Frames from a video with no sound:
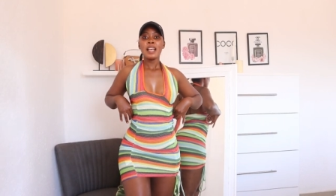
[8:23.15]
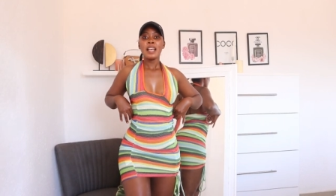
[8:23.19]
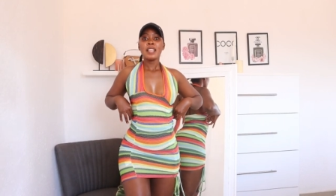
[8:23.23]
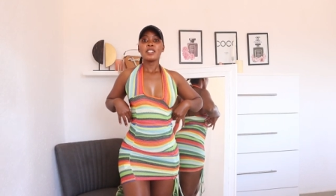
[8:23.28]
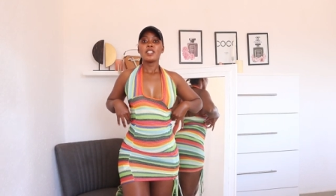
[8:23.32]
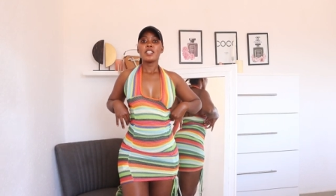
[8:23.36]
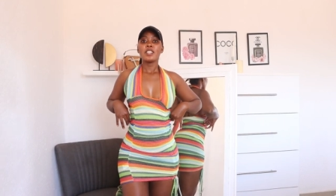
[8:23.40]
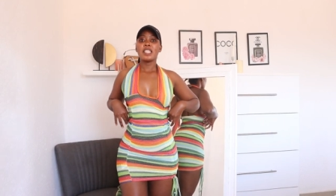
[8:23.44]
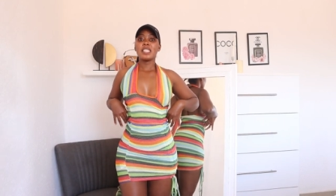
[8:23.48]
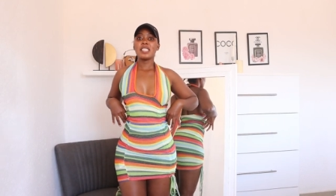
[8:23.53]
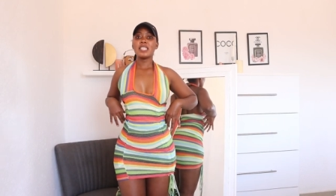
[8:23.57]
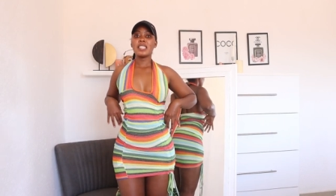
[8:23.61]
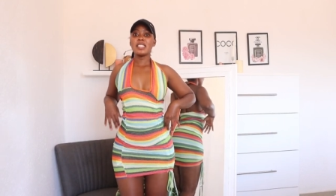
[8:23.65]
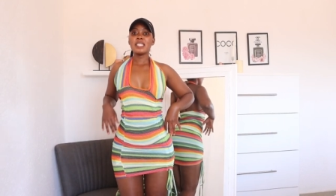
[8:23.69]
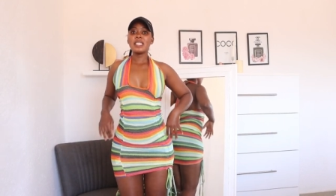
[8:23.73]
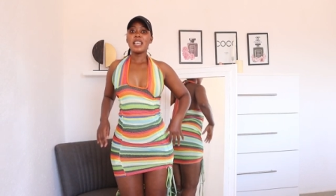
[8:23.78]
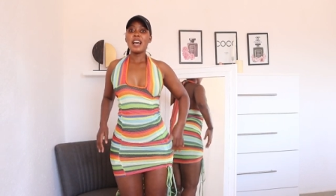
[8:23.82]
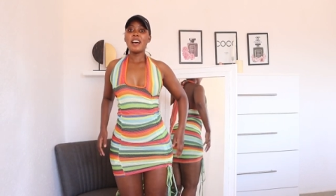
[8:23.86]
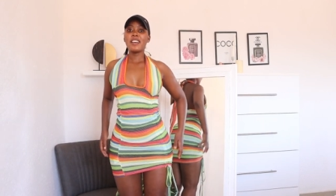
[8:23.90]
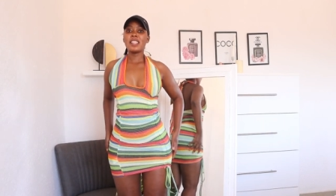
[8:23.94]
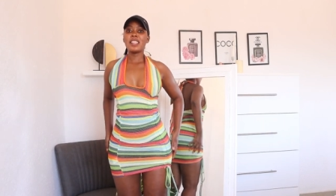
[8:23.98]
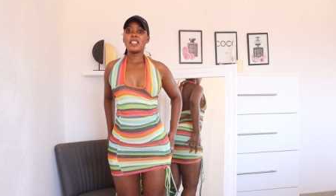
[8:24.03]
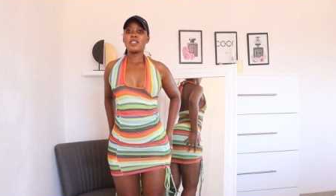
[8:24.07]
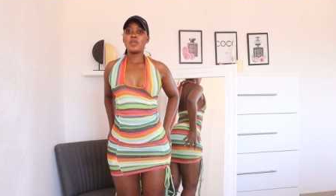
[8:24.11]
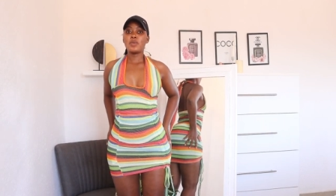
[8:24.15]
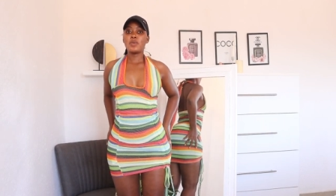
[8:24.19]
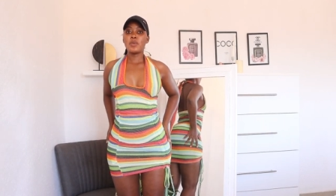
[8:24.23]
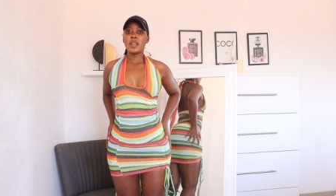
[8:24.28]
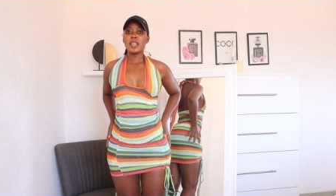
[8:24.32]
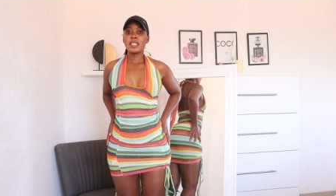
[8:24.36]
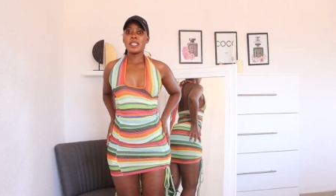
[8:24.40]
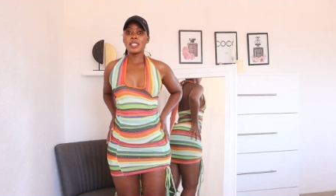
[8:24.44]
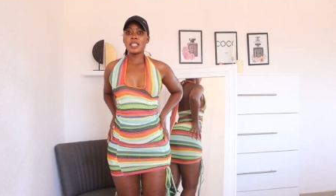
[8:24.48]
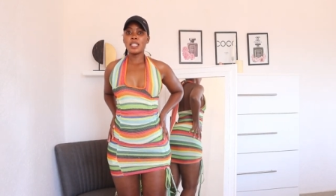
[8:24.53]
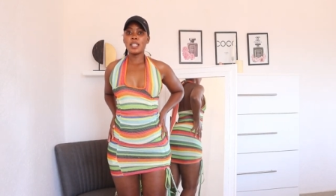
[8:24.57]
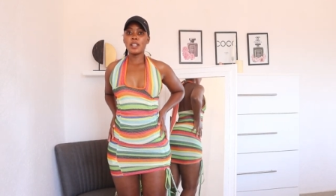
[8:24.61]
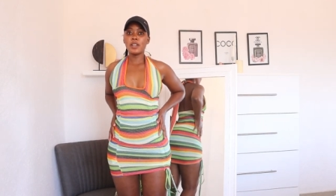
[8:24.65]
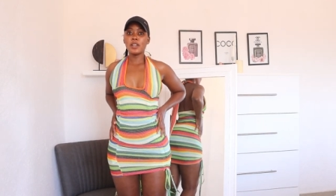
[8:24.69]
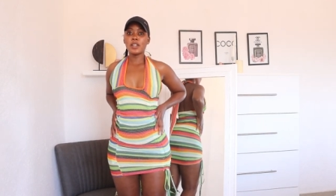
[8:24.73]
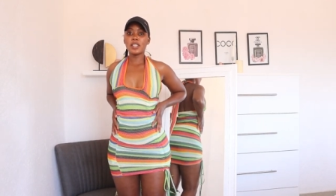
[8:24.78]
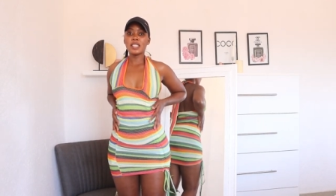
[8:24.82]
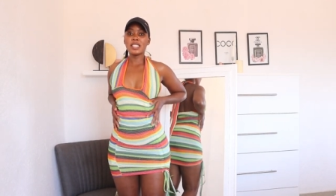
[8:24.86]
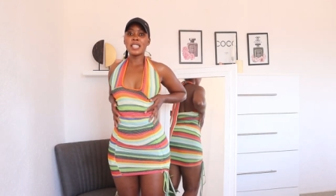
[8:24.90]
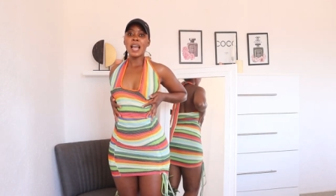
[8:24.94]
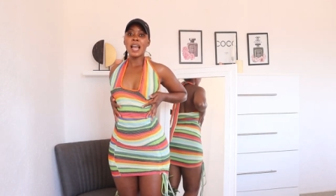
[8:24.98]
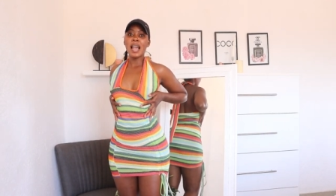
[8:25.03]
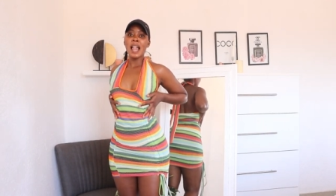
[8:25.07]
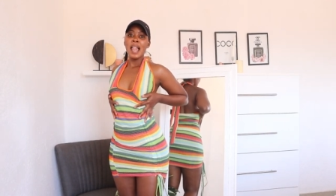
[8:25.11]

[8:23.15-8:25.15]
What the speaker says: So this is how the dress looks.